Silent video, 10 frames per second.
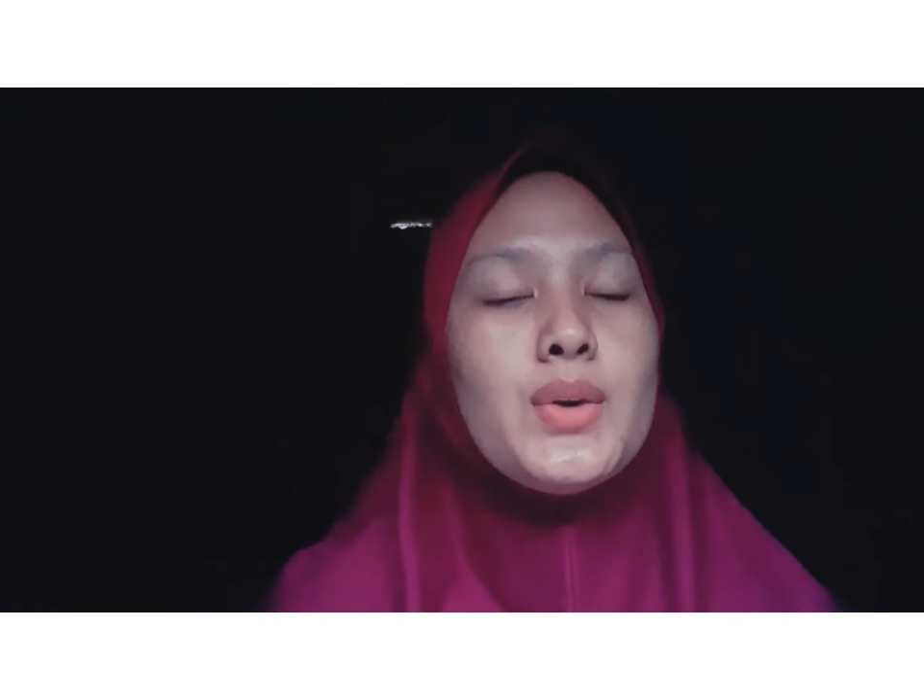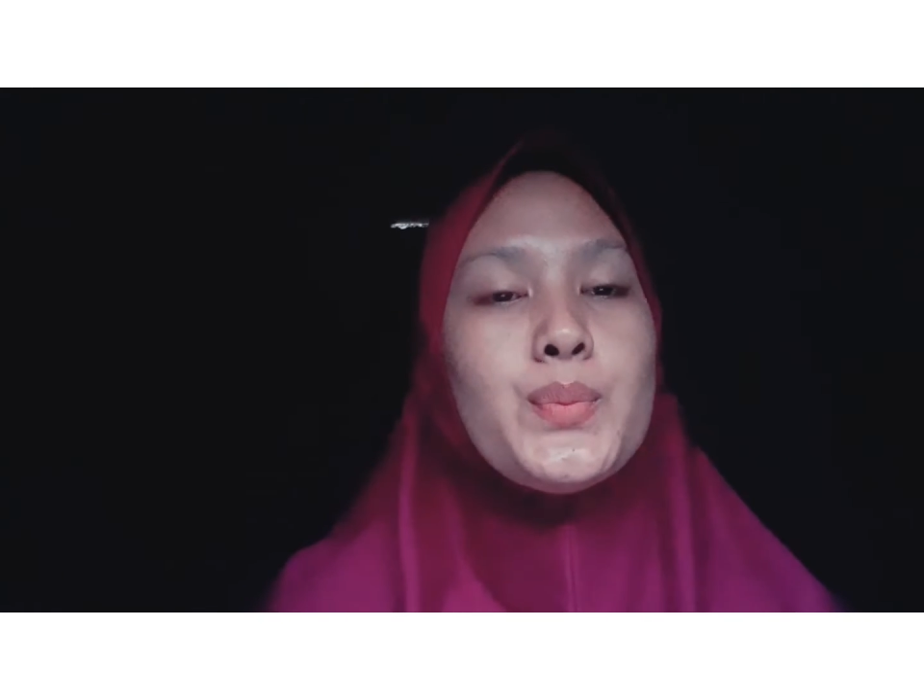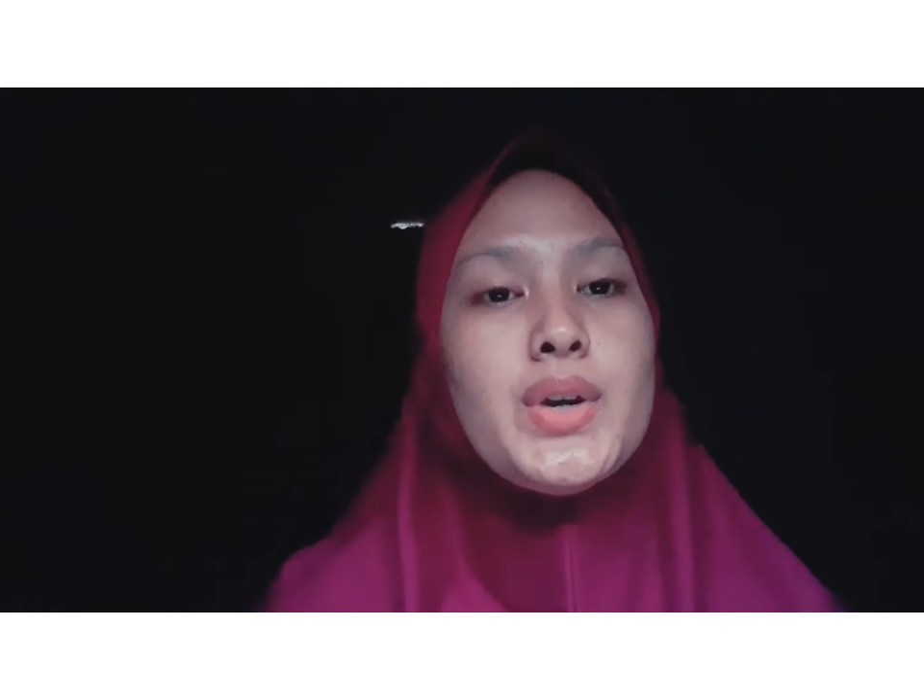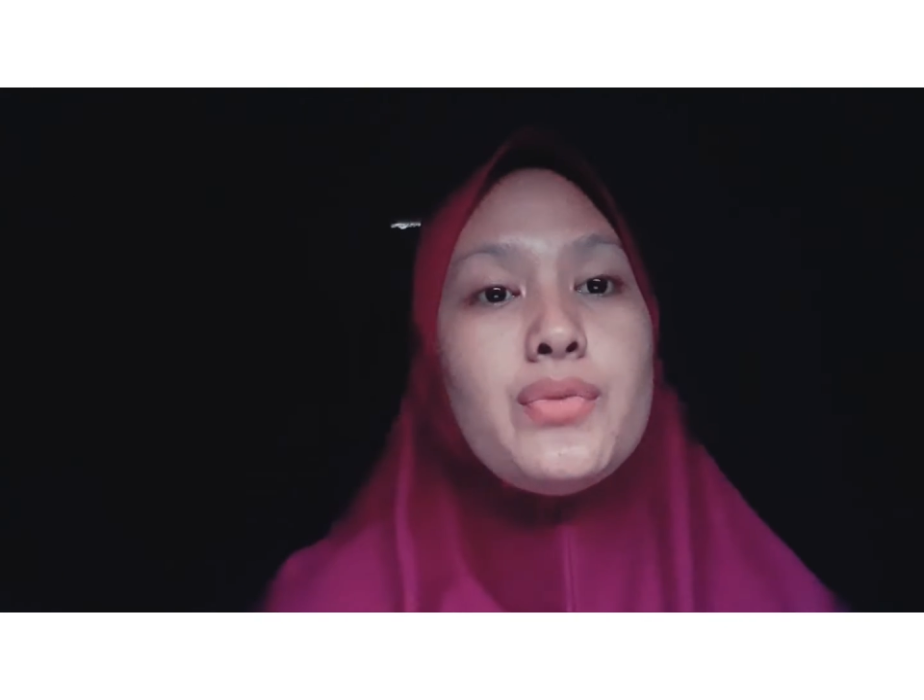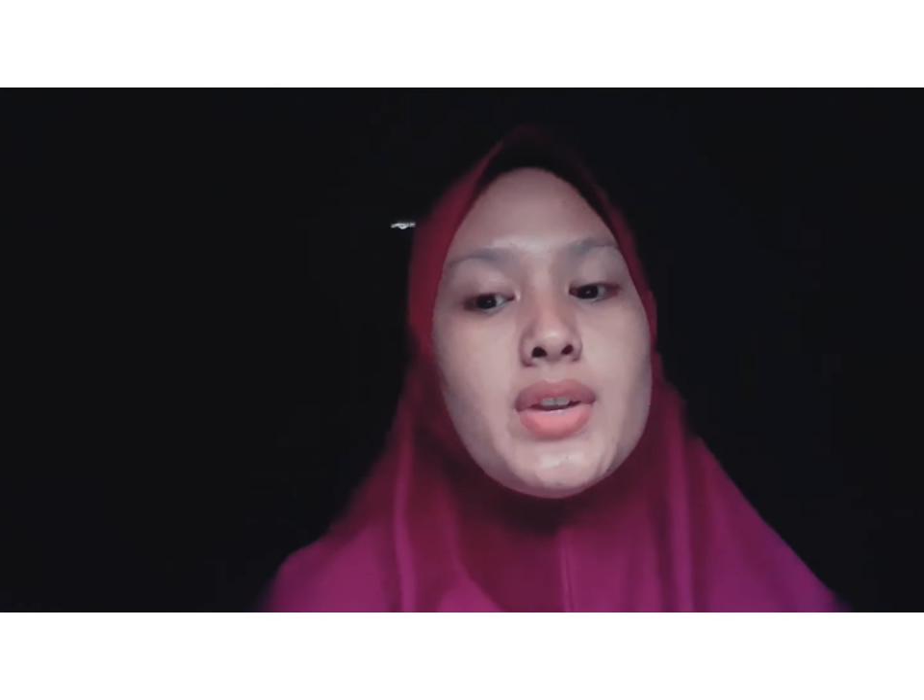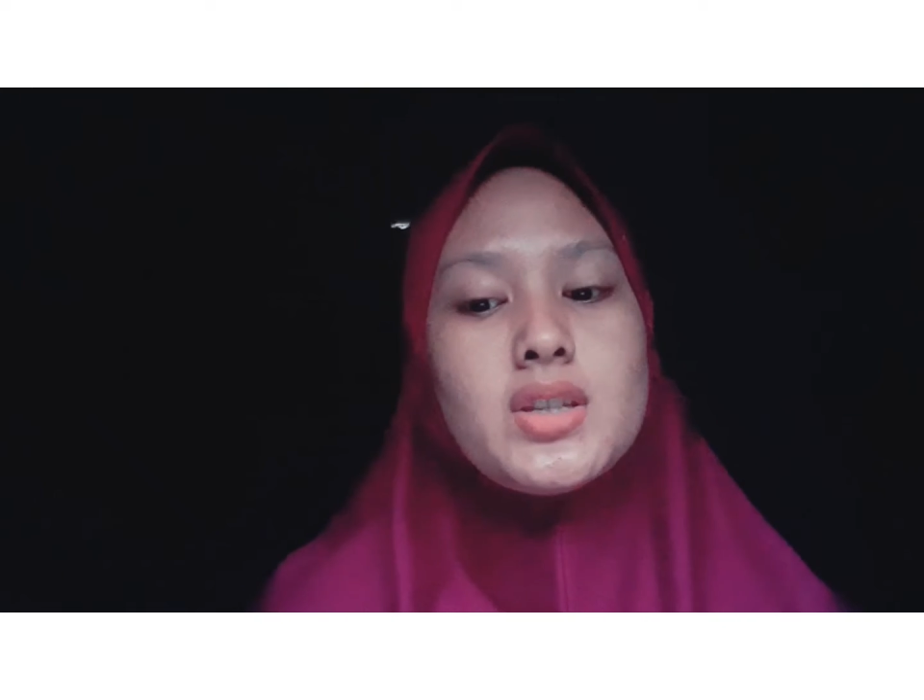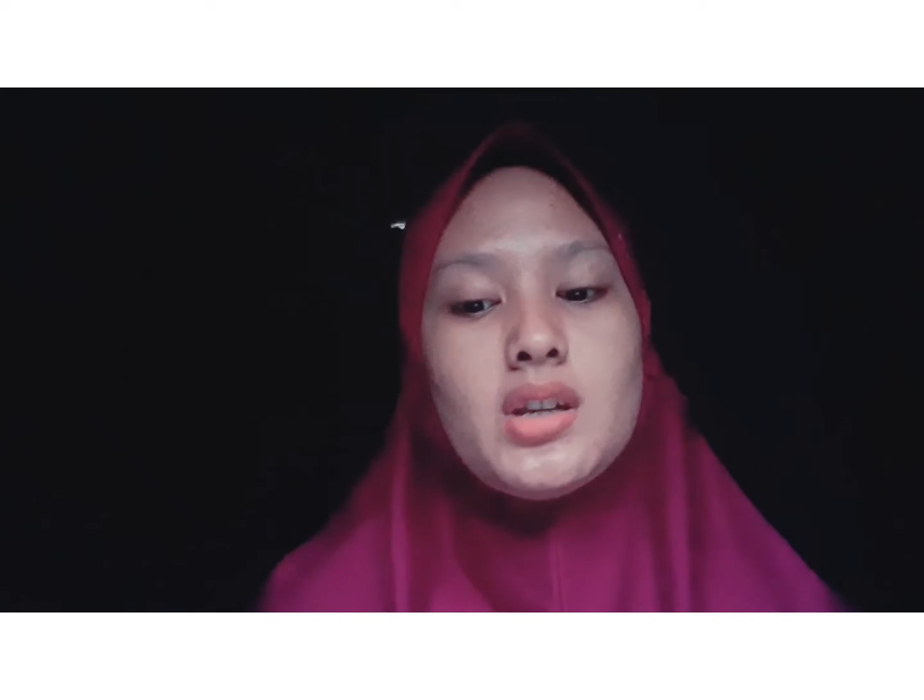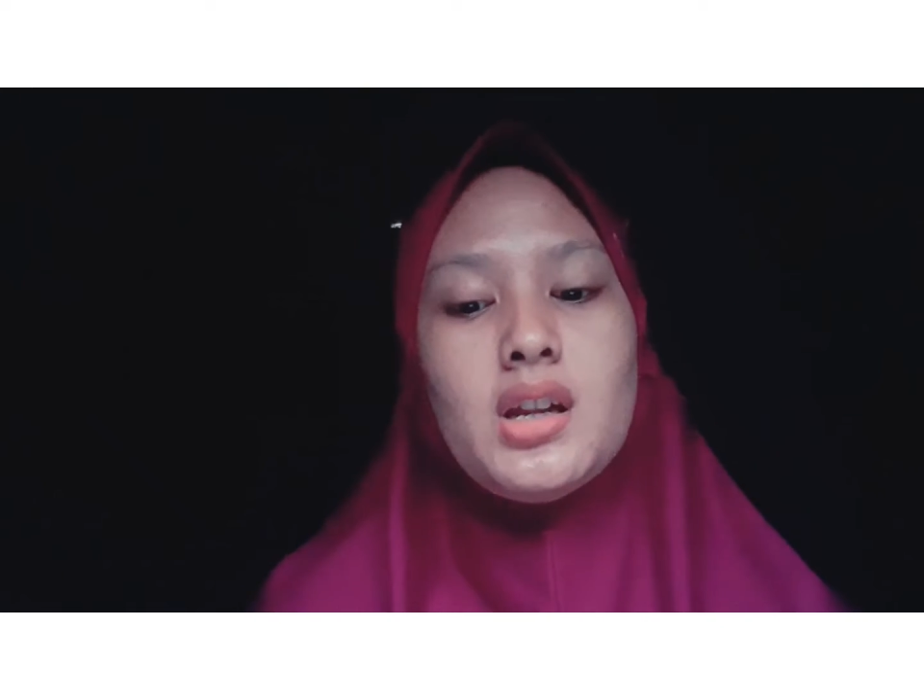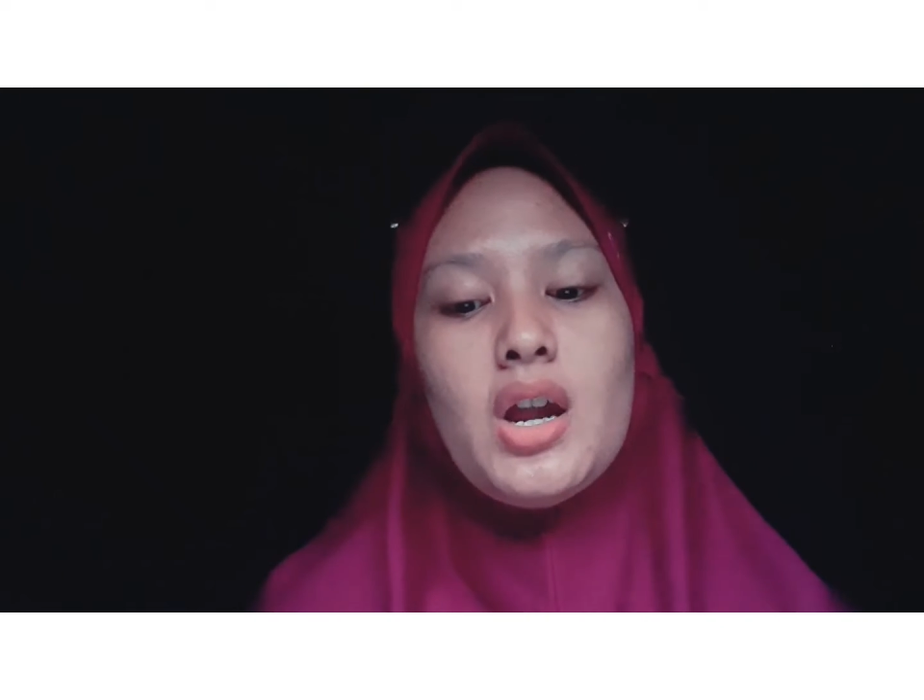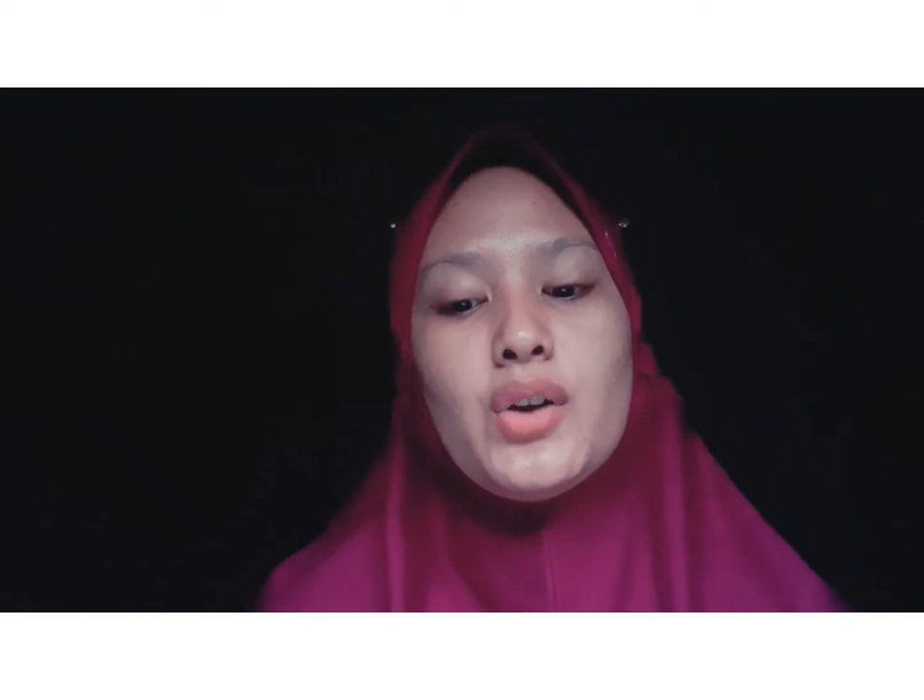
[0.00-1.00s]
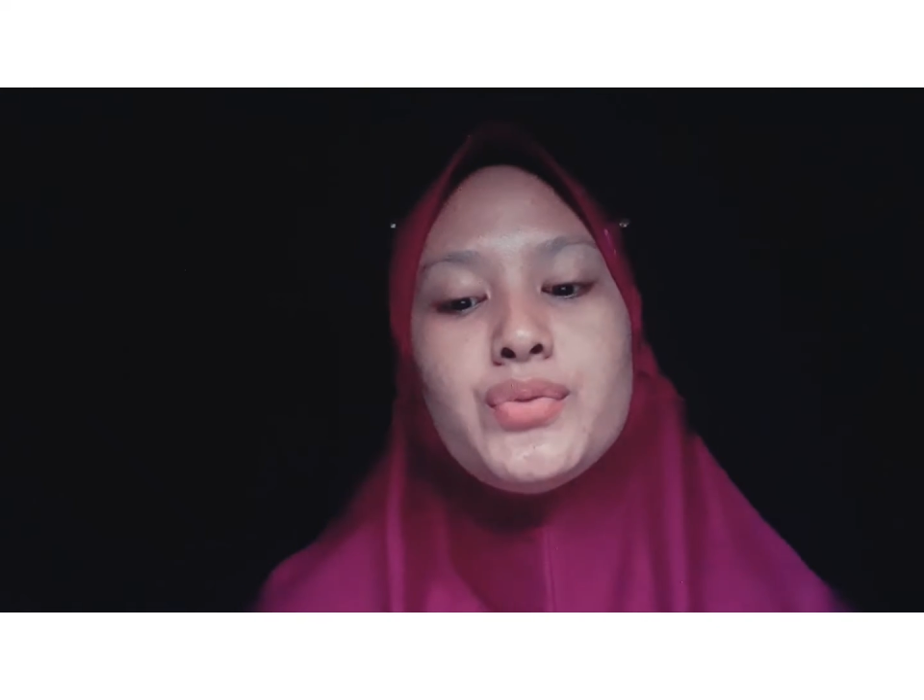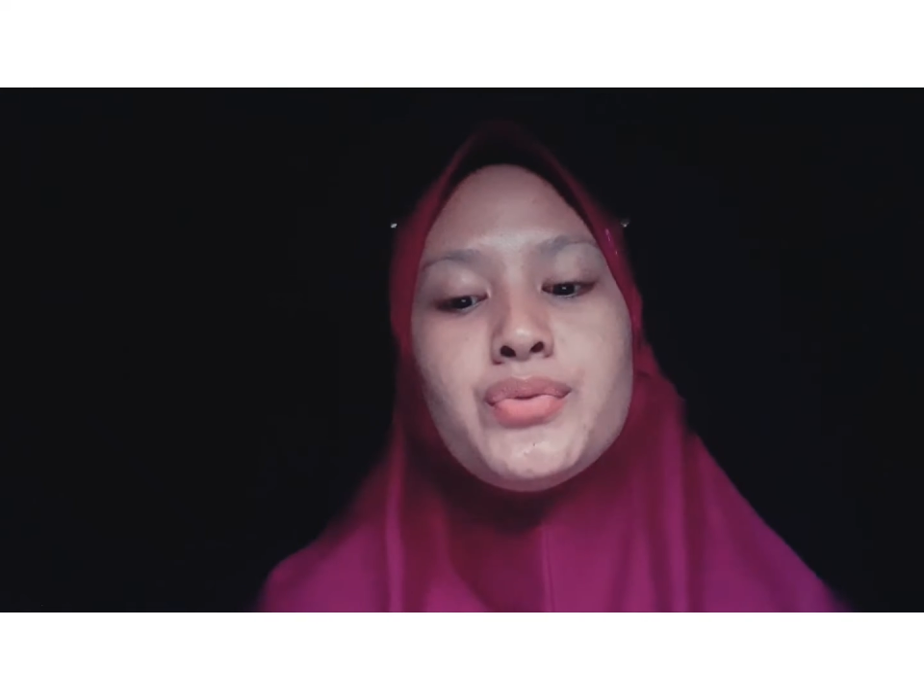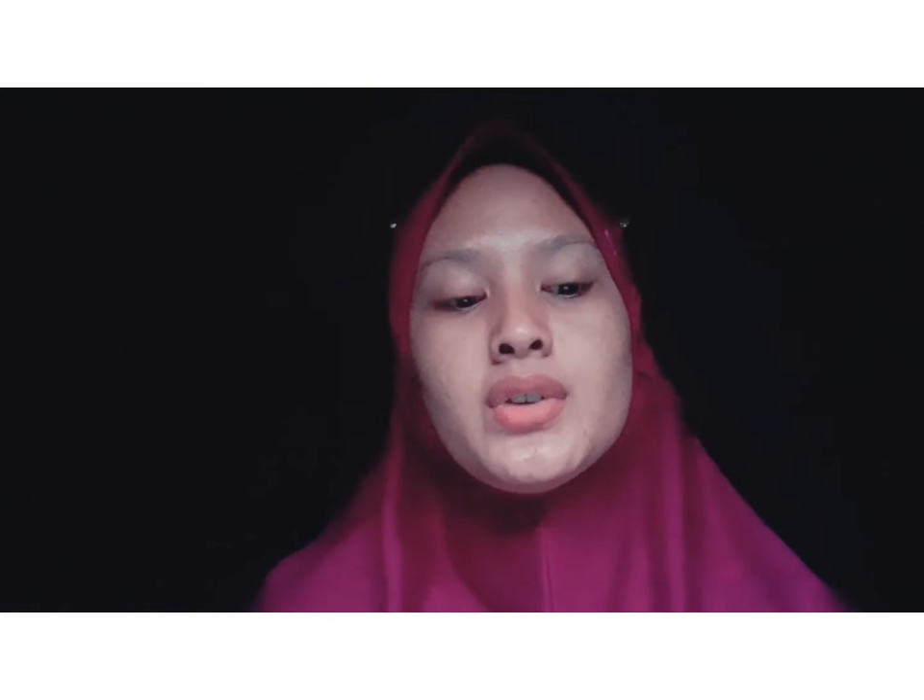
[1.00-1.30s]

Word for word: professor of